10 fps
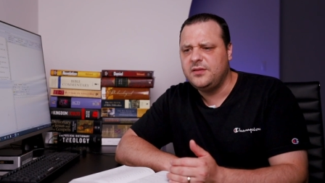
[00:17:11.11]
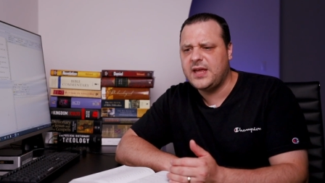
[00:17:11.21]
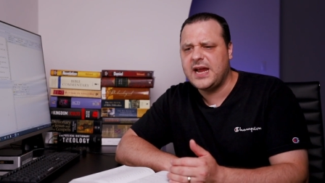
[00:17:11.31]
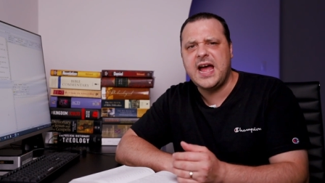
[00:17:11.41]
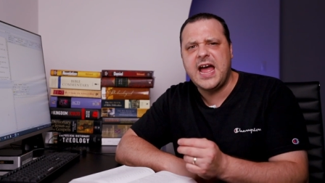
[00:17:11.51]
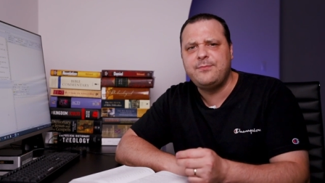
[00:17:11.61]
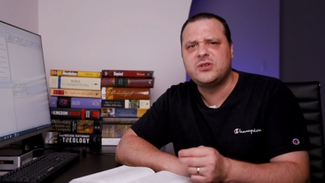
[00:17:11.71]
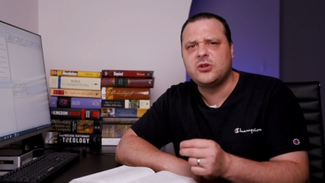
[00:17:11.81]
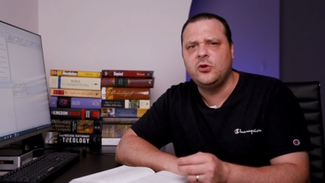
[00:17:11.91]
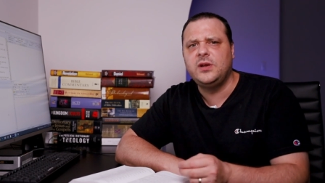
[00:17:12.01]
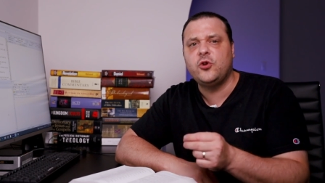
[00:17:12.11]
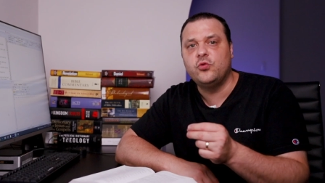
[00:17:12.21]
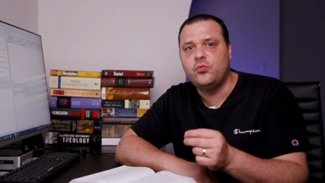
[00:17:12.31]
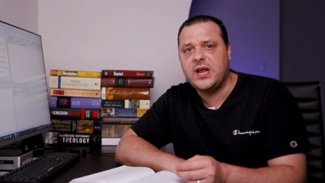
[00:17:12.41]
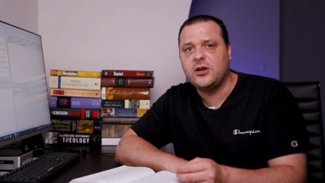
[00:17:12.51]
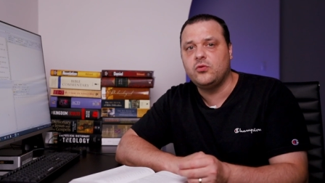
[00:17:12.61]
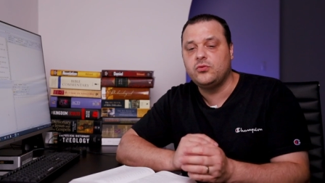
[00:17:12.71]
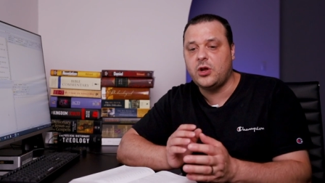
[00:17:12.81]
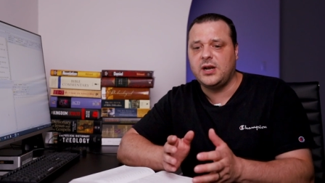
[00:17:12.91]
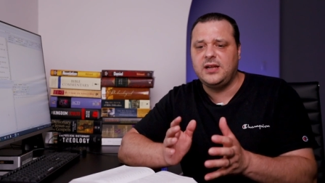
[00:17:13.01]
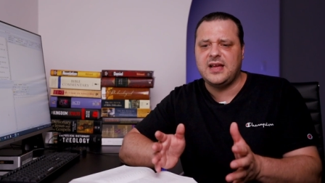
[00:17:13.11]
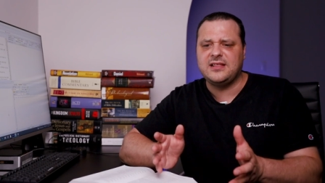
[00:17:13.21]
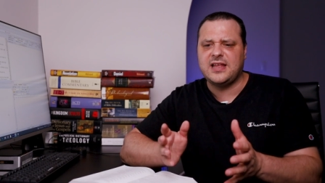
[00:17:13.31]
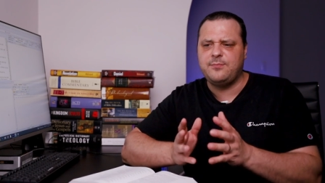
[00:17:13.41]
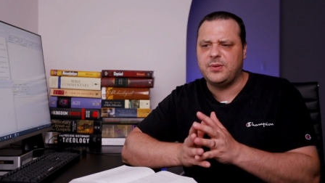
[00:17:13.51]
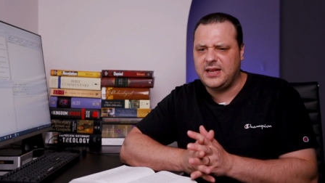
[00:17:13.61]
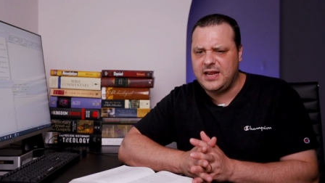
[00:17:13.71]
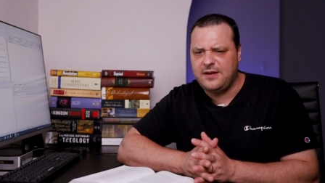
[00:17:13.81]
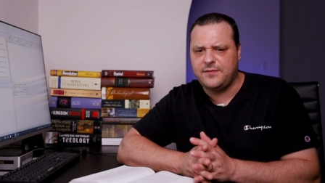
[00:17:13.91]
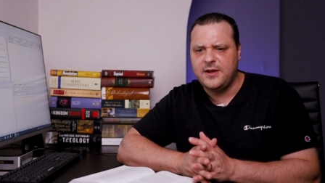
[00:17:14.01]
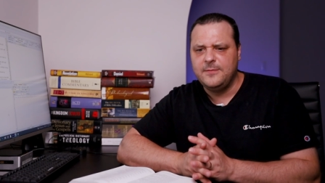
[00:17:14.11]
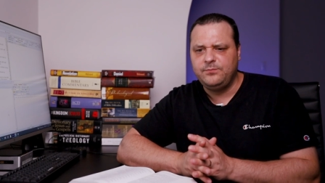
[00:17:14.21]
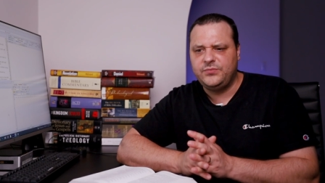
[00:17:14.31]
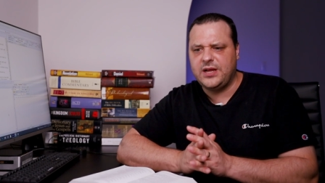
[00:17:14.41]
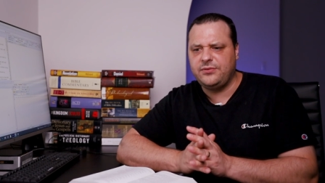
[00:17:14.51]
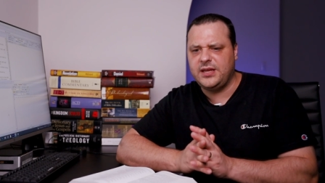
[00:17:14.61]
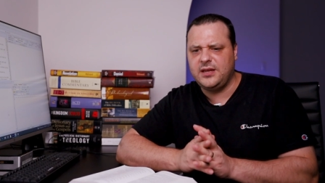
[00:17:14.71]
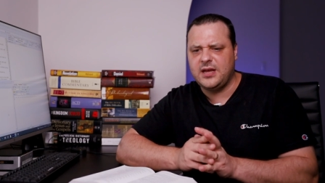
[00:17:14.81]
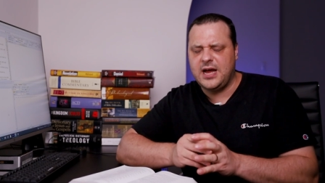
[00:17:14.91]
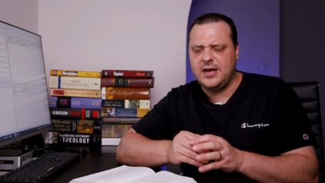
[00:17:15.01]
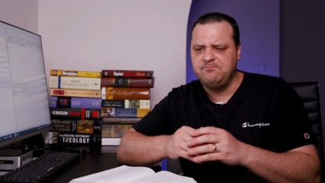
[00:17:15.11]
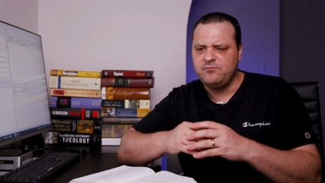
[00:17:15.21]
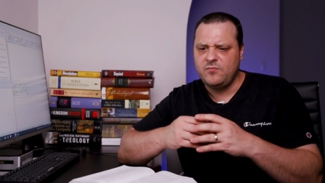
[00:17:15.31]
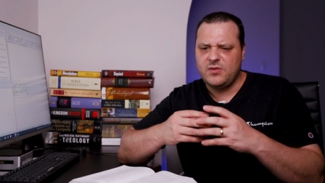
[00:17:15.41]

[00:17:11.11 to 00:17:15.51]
They are absolutely heretical. Not only that, they believe that the uh,